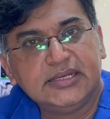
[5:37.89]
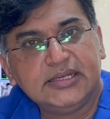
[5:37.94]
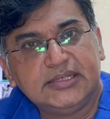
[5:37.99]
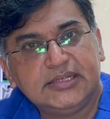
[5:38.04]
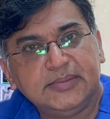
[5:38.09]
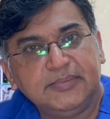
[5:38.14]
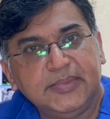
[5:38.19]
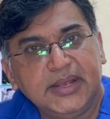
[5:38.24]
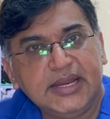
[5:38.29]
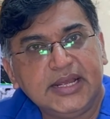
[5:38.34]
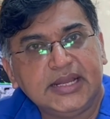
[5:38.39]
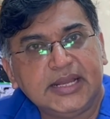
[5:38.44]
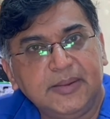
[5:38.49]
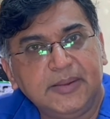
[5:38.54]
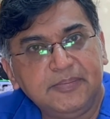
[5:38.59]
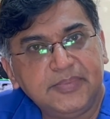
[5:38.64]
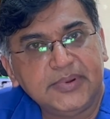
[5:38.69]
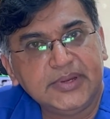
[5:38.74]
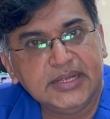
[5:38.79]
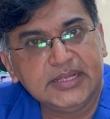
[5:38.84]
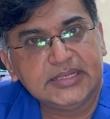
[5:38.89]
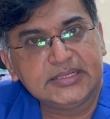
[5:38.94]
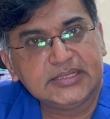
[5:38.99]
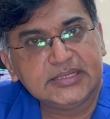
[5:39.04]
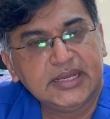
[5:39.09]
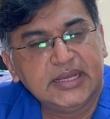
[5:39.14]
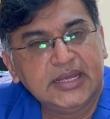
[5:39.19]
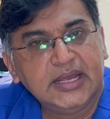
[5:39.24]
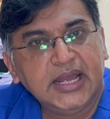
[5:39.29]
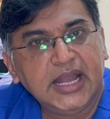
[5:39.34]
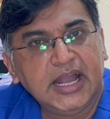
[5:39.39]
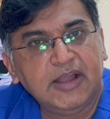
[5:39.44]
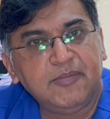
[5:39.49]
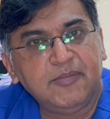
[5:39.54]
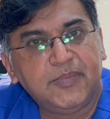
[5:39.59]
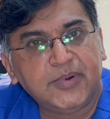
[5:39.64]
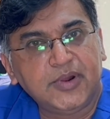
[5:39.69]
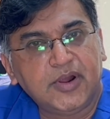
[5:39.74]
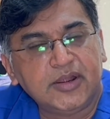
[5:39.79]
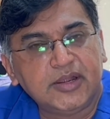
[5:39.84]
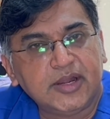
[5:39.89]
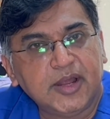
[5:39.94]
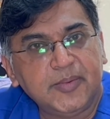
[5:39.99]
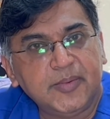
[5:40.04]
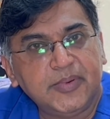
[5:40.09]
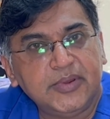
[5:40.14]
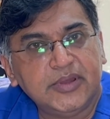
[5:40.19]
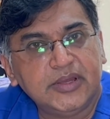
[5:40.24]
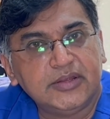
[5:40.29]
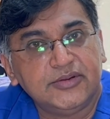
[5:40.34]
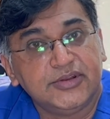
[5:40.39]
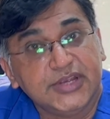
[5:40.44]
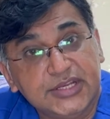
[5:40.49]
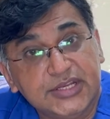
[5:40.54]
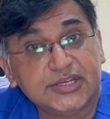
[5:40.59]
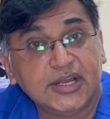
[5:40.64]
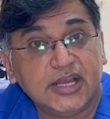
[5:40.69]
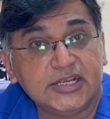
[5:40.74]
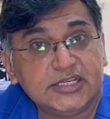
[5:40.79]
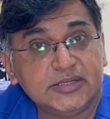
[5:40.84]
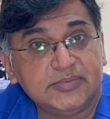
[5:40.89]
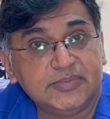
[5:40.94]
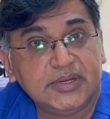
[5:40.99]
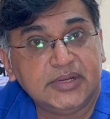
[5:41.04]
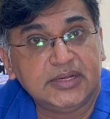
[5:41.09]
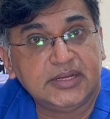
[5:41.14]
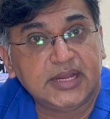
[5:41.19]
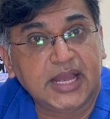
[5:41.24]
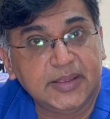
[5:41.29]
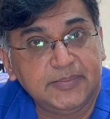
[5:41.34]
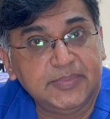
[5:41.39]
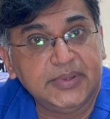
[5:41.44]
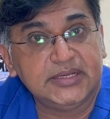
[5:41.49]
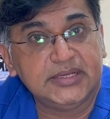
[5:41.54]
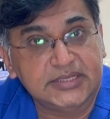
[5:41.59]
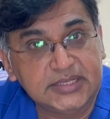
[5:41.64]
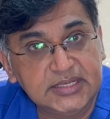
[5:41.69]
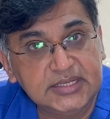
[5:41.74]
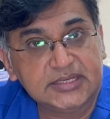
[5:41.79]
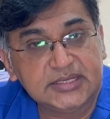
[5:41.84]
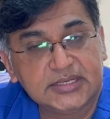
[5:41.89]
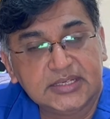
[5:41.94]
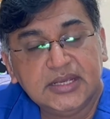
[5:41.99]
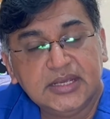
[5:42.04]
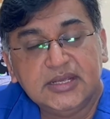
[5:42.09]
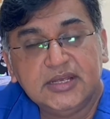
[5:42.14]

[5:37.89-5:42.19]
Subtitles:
so many companies have brought up rechargeable IPGs,